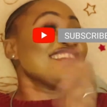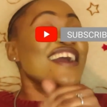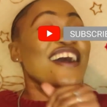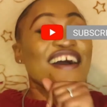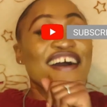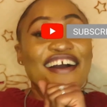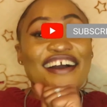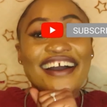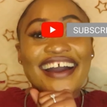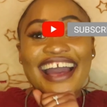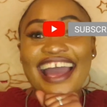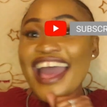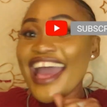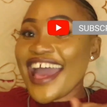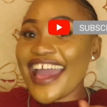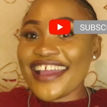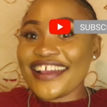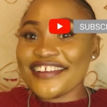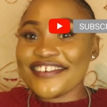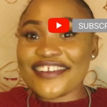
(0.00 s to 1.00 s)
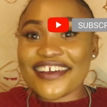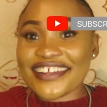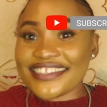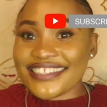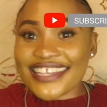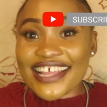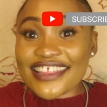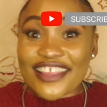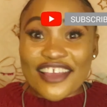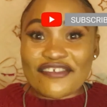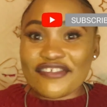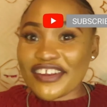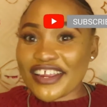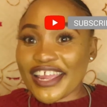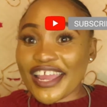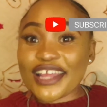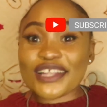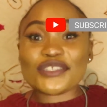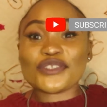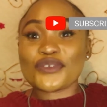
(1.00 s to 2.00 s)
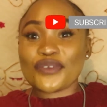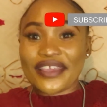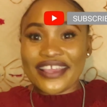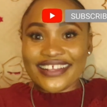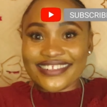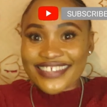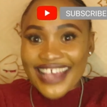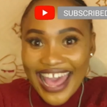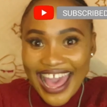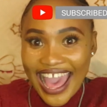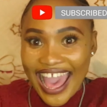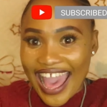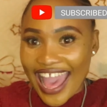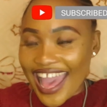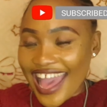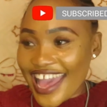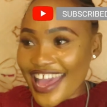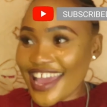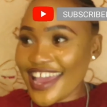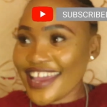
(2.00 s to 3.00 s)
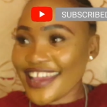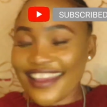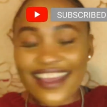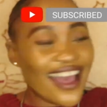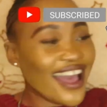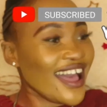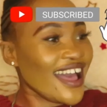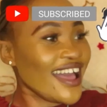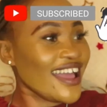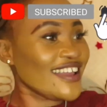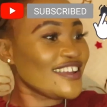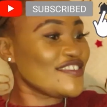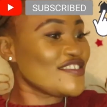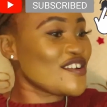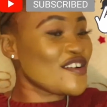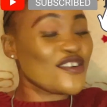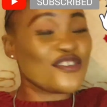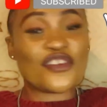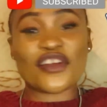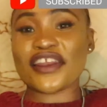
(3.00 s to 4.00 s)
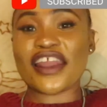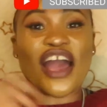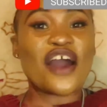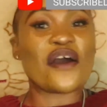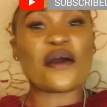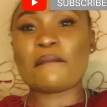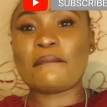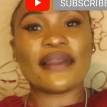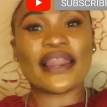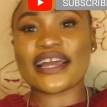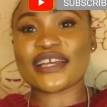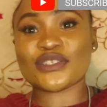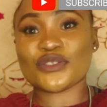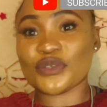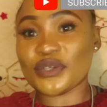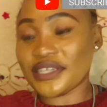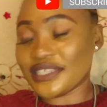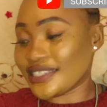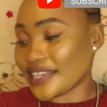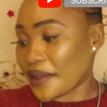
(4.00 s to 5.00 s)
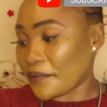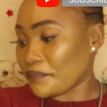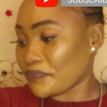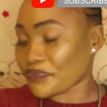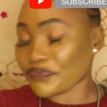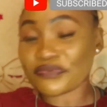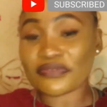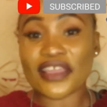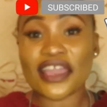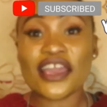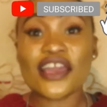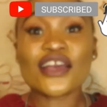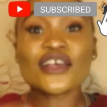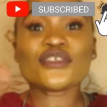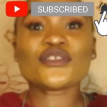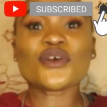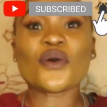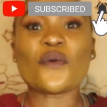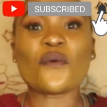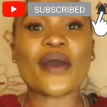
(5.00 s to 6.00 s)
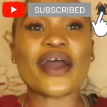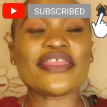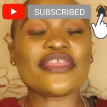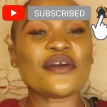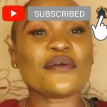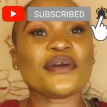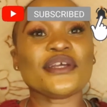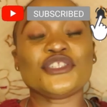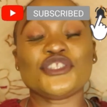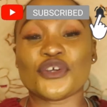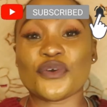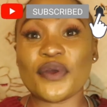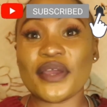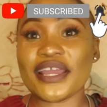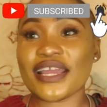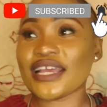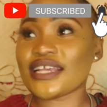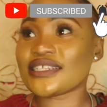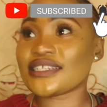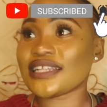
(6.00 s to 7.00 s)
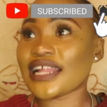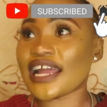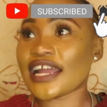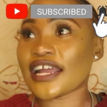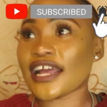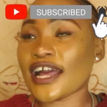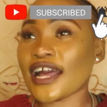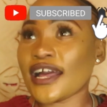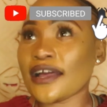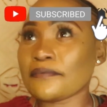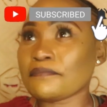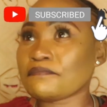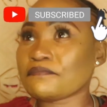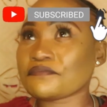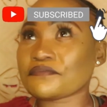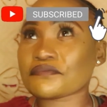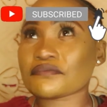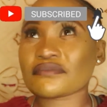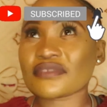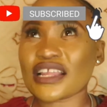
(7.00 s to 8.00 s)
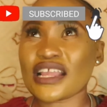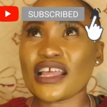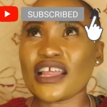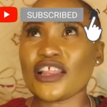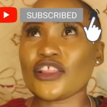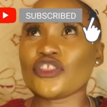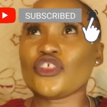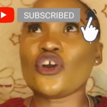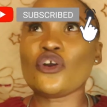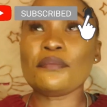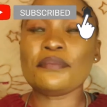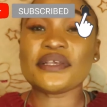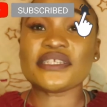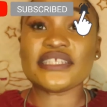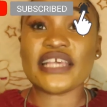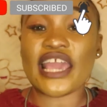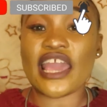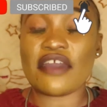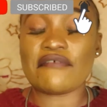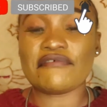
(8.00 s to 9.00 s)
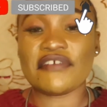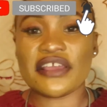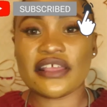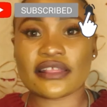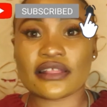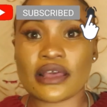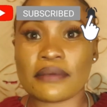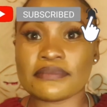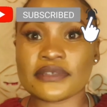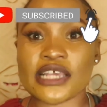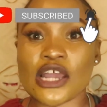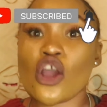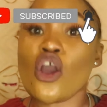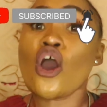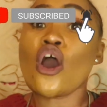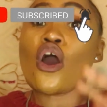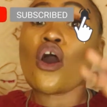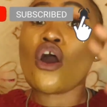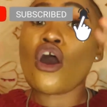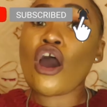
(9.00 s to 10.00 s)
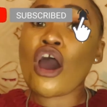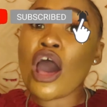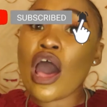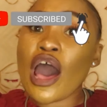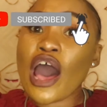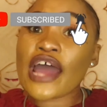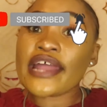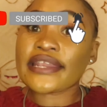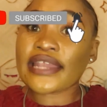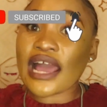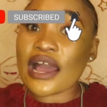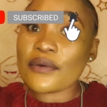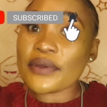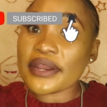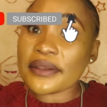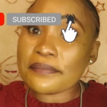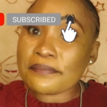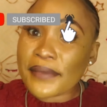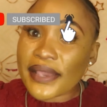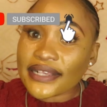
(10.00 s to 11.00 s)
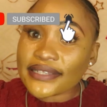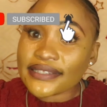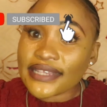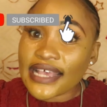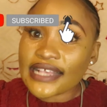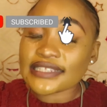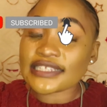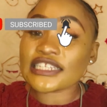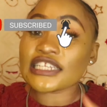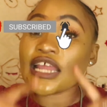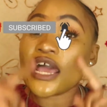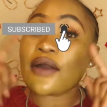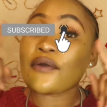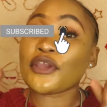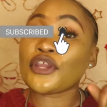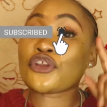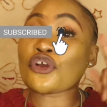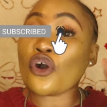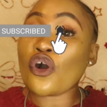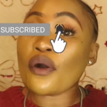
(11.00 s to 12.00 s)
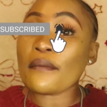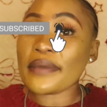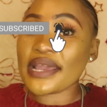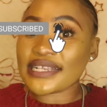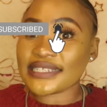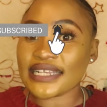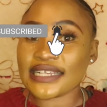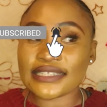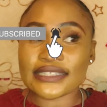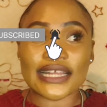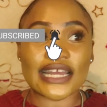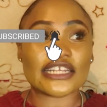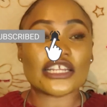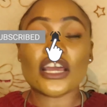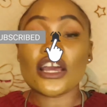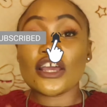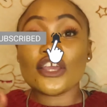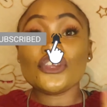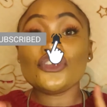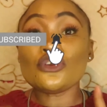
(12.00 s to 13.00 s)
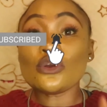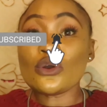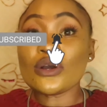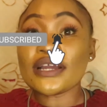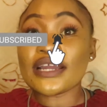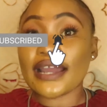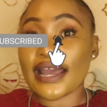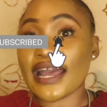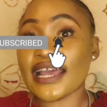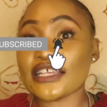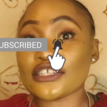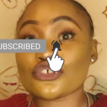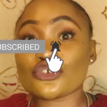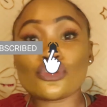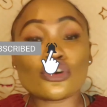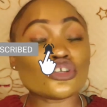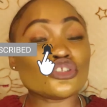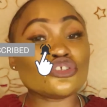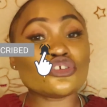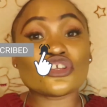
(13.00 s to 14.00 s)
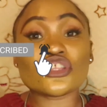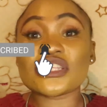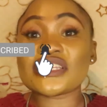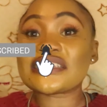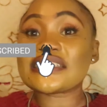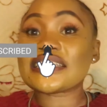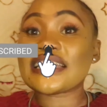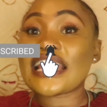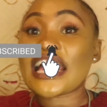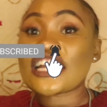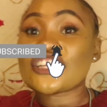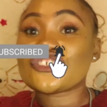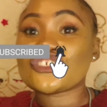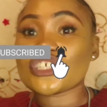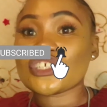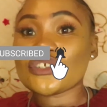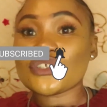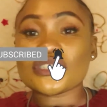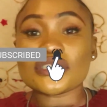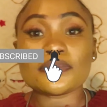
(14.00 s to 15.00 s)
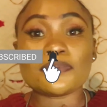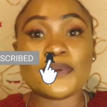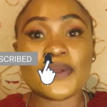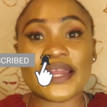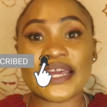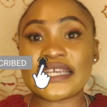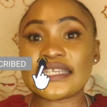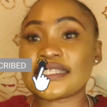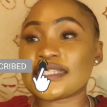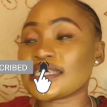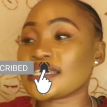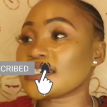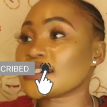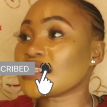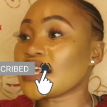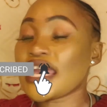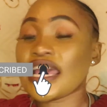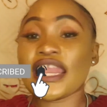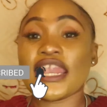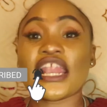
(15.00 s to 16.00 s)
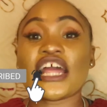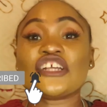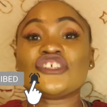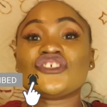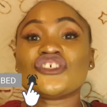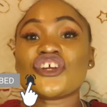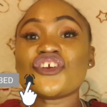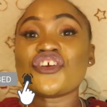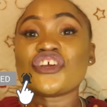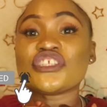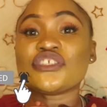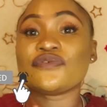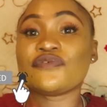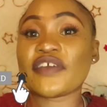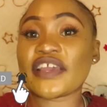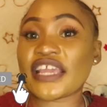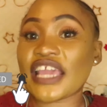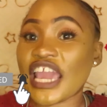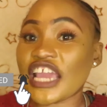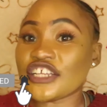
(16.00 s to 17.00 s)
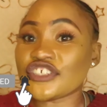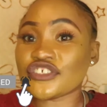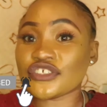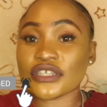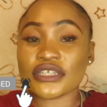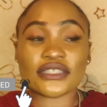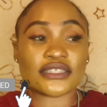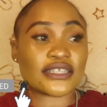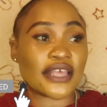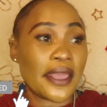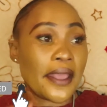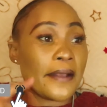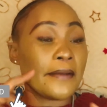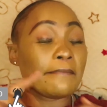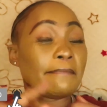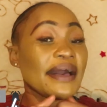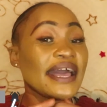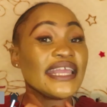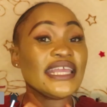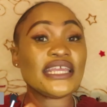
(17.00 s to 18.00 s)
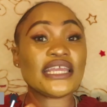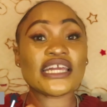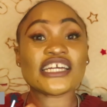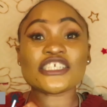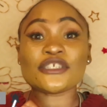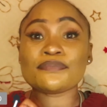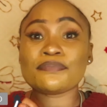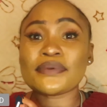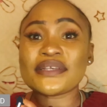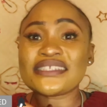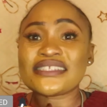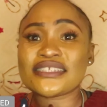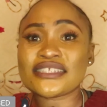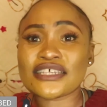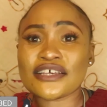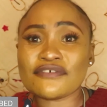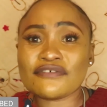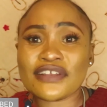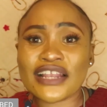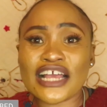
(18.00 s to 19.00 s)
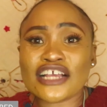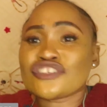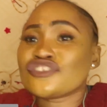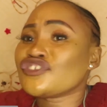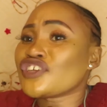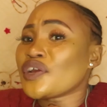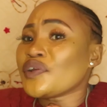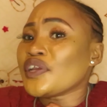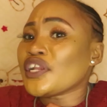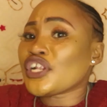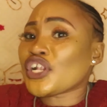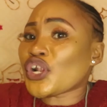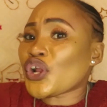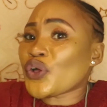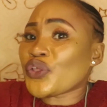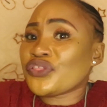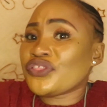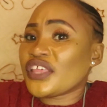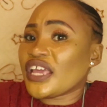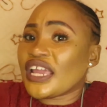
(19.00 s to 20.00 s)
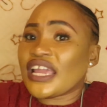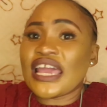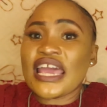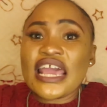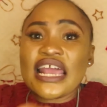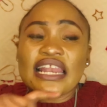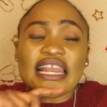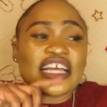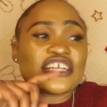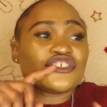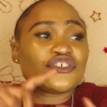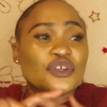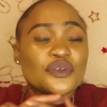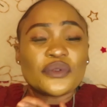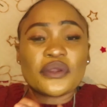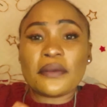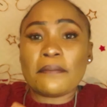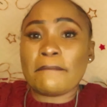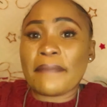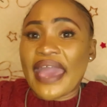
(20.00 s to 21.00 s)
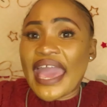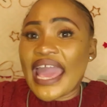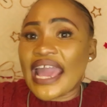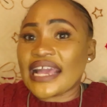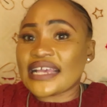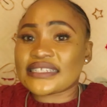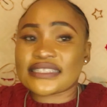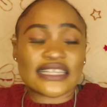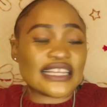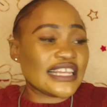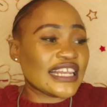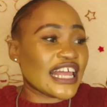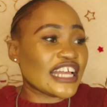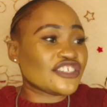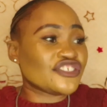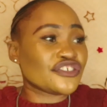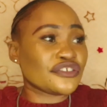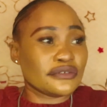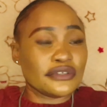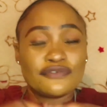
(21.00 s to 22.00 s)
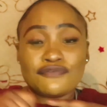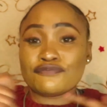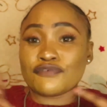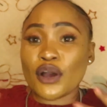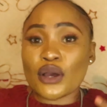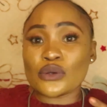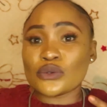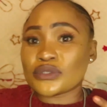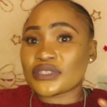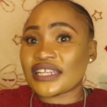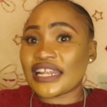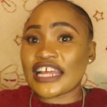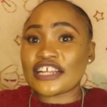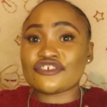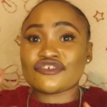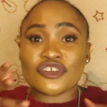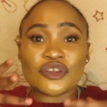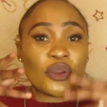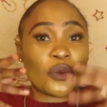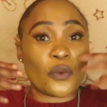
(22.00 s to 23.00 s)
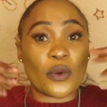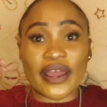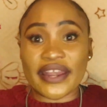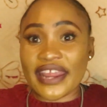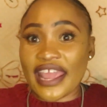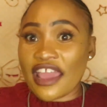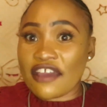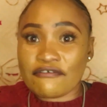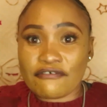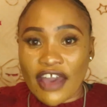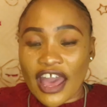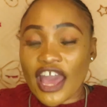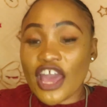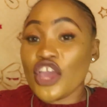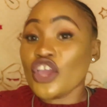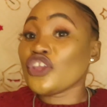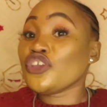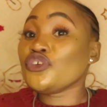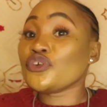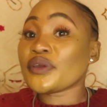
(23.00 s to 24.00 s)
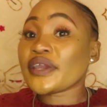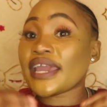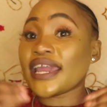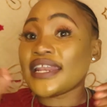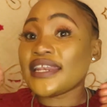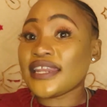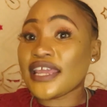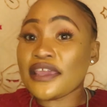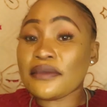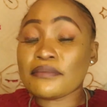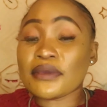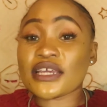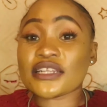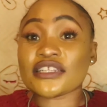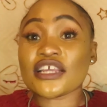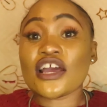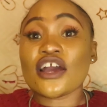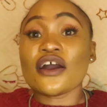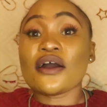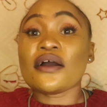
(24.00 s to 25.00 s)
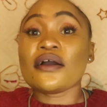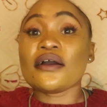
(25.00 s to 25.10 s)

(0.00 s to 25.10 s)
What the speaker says: Yo. I not South African Twitter. I know, not our black Twitter. So what they were doing is like, they were busy having them. So, oh, now it makes sense. Now it all makes sense that you guys go to these luxurious places, luxurious vacations, buying expensive luxury clothing, luxury bags, luxury phones, luxury whatever. You can name it.